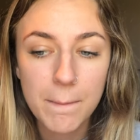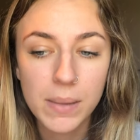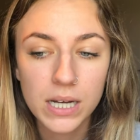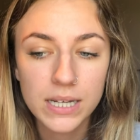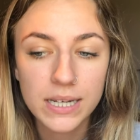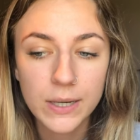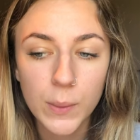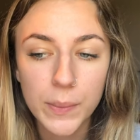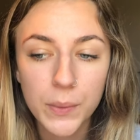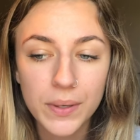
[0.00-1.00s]
But I
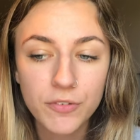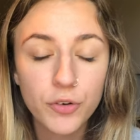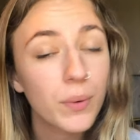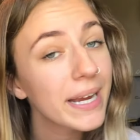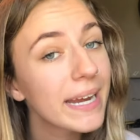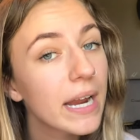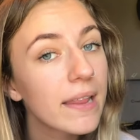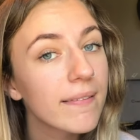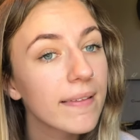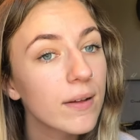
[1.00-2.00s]
hope you enjoyed
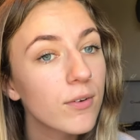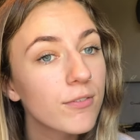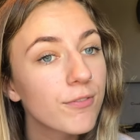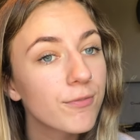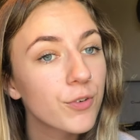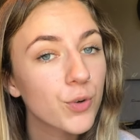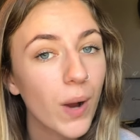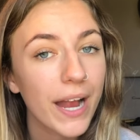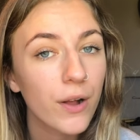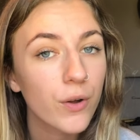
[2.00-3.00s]
the little
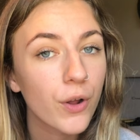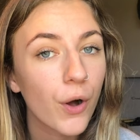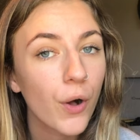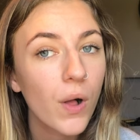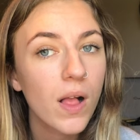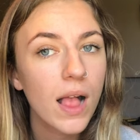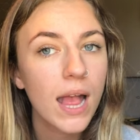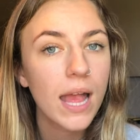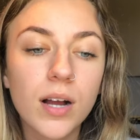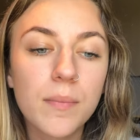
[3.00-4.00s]
try-on haul.
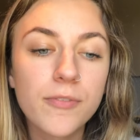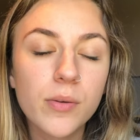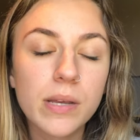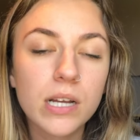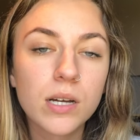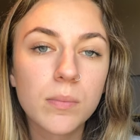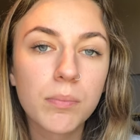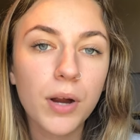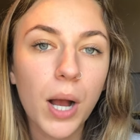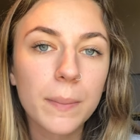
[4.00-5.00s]
I'm filming a
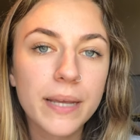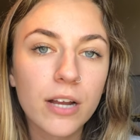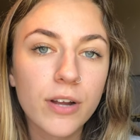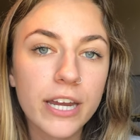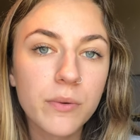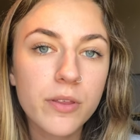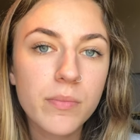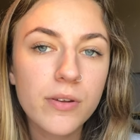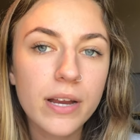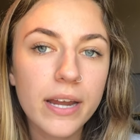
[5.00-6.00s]
prom get ready with
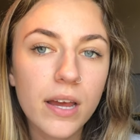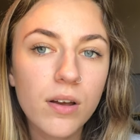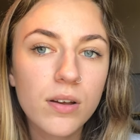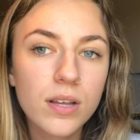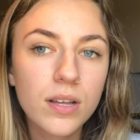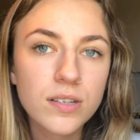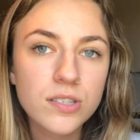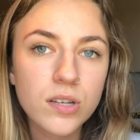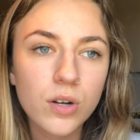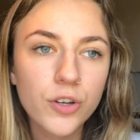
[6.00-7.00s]
me right now,
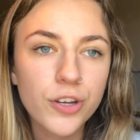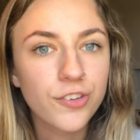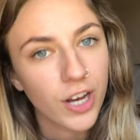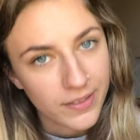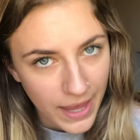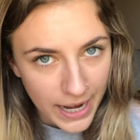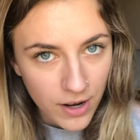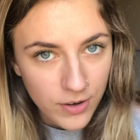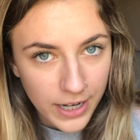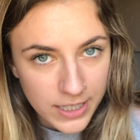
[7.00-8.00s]
so you can check that
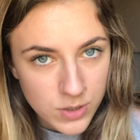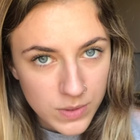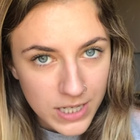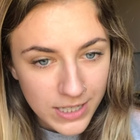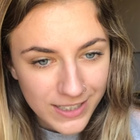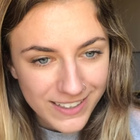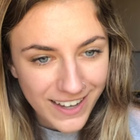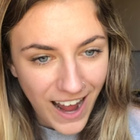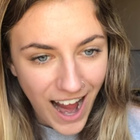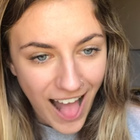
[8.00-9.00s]
out next week.
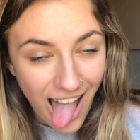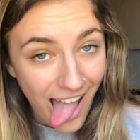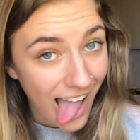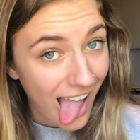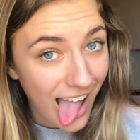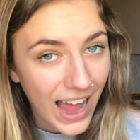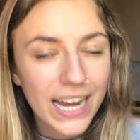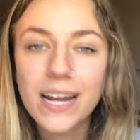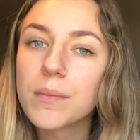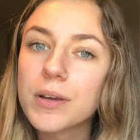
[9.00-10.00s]

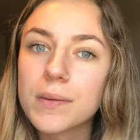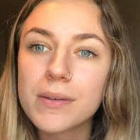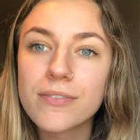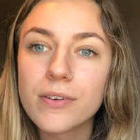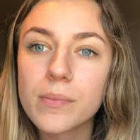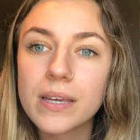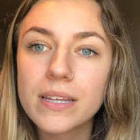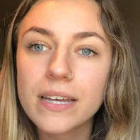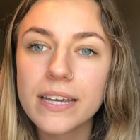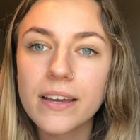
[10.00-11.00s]
And I'm gonna be
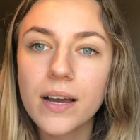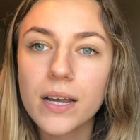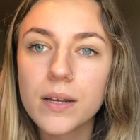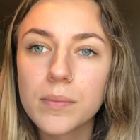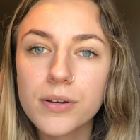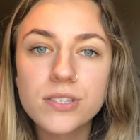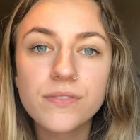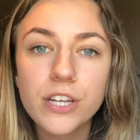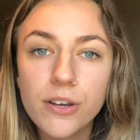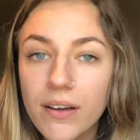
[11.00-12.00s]
filming, like, I'm gonna post a
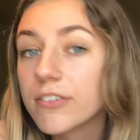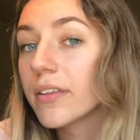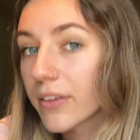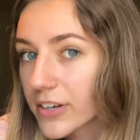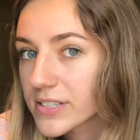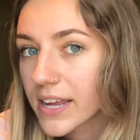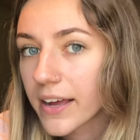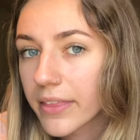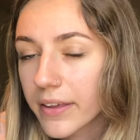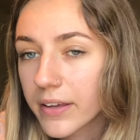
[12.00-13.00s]
video every Thursday,
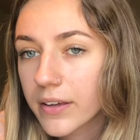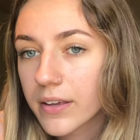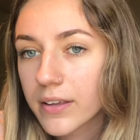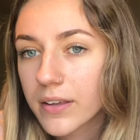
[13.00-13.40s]
I think.